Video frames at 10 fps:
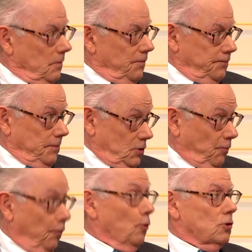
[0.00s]

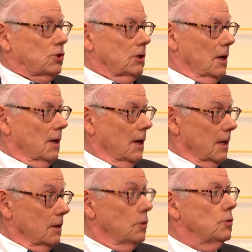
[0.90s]

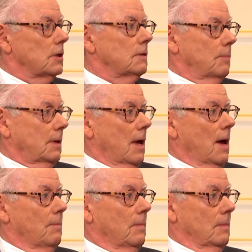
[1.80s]
Fortunately, you didn't become.
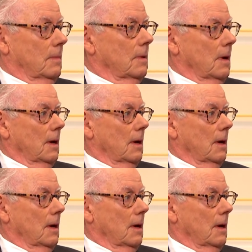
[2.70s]
I